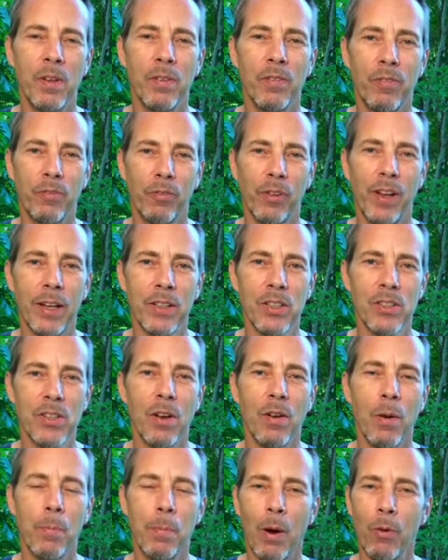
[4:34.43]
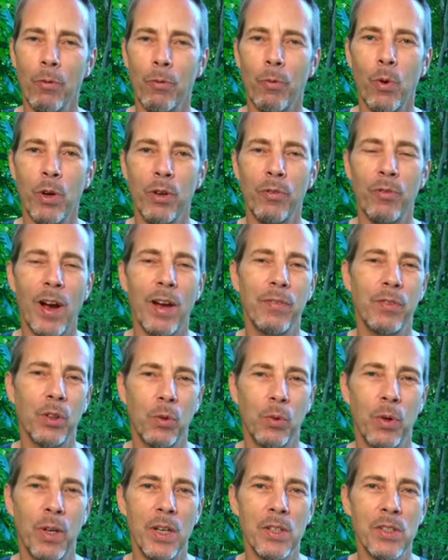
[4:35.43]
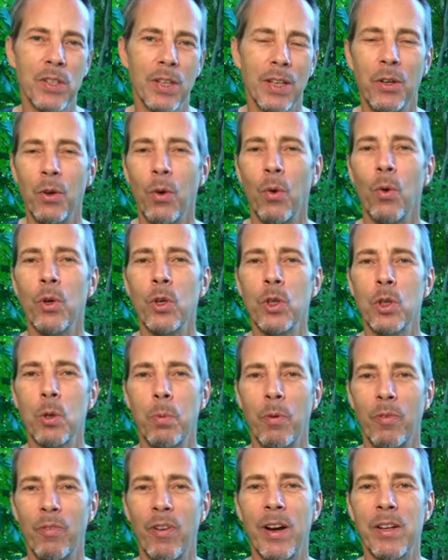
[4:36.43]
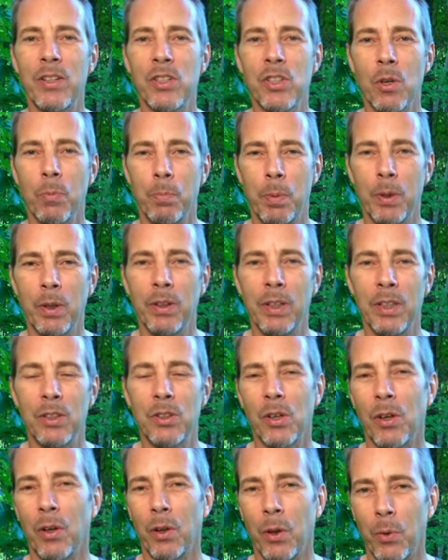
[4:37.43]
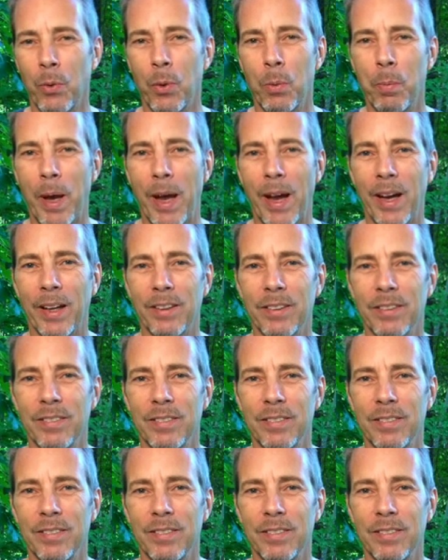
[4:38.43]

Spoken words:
flexed about 45 degrees in order to provide stability to the lower back.